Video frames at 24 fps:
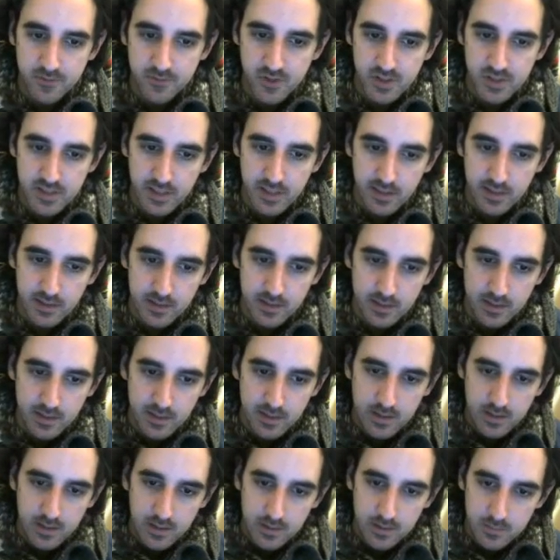Fresnel,
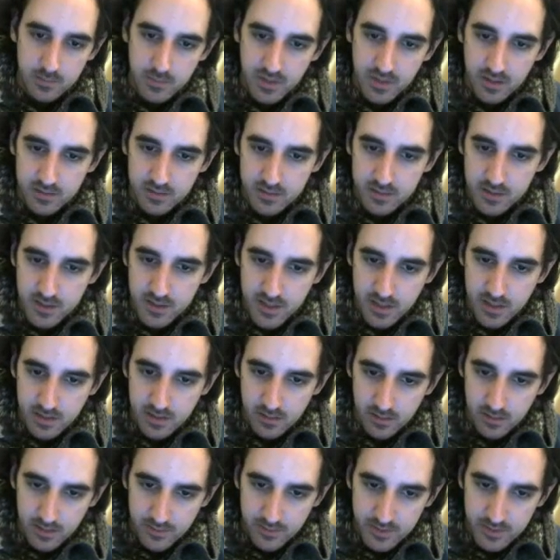because in
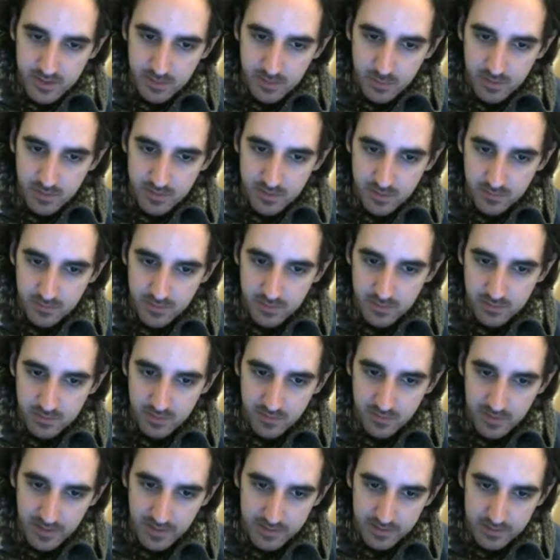general, every time you have something
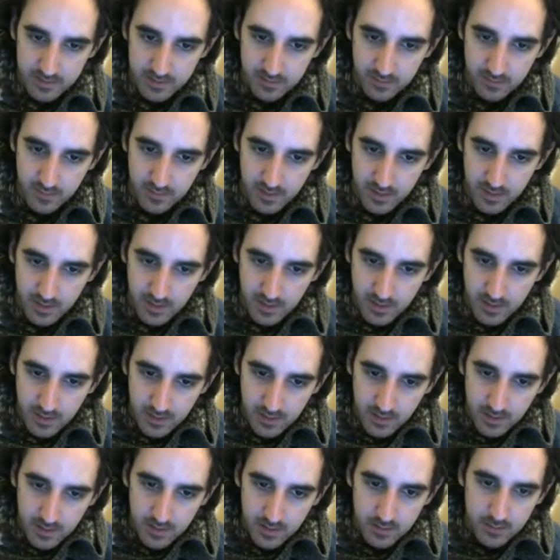reflective,
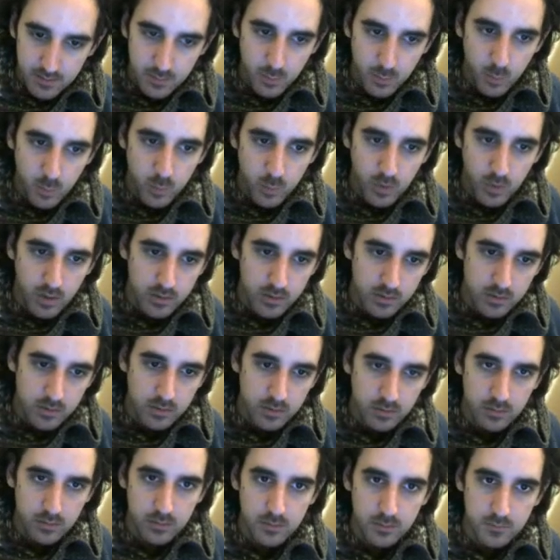you want
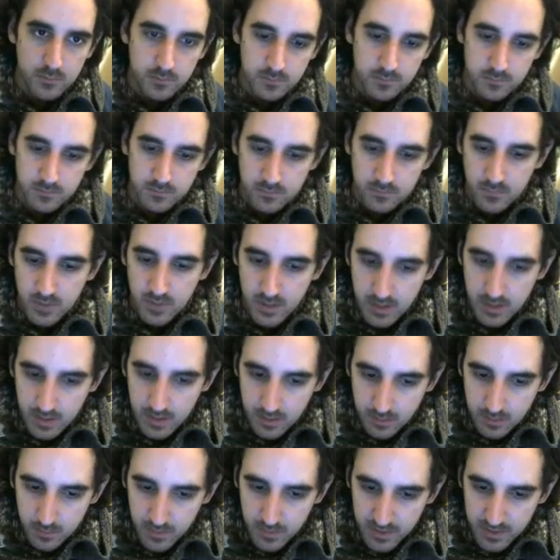to
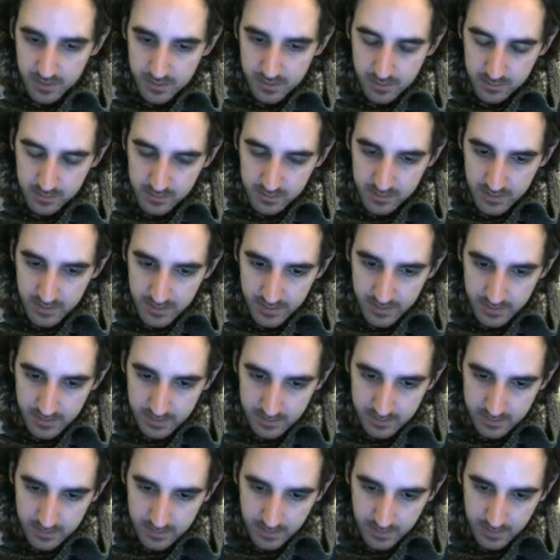make sure that
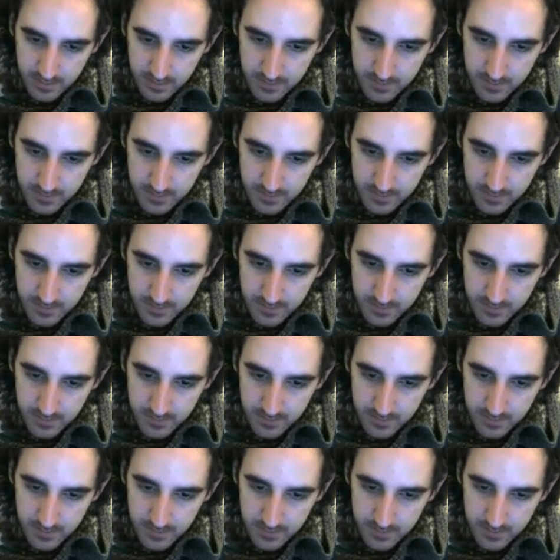it's